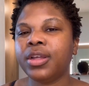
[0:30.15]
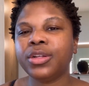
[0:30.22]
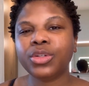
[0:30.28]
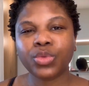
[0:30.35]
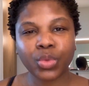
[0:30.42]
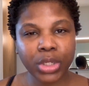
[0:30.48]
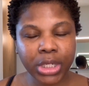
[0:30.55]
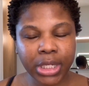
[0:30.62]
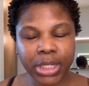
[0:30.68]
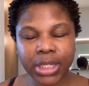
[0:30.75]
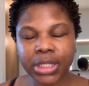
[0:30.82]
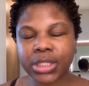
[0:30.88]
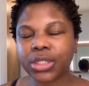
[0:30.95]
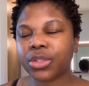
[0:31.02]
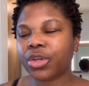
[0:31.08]

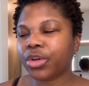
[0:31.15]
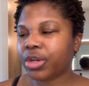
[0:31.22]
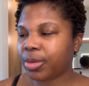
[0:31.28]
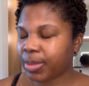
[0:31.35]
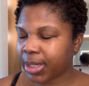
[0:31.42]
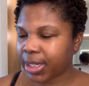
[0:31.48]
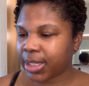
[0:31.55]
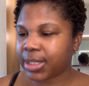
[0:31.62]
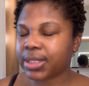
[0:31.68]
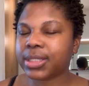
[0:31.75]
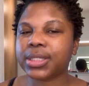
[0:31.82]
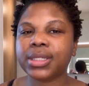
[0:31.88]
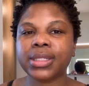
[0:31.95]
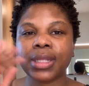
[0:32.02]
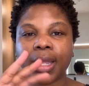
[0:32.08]
20 to 30
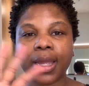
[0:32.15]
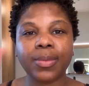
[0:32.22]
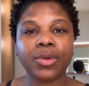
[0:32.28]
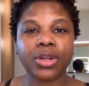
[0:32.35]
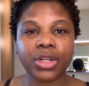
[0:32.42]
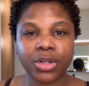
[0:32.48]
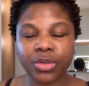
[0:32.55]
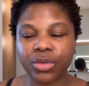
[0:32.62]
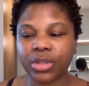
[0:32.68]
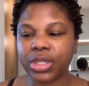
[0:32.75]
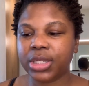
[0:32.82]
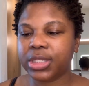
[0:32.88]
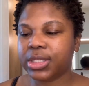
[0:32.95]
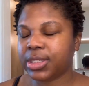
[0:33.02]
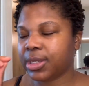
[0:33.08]
minutes, like, I'm gonna do
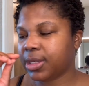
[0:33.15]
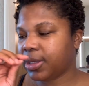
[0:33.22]
this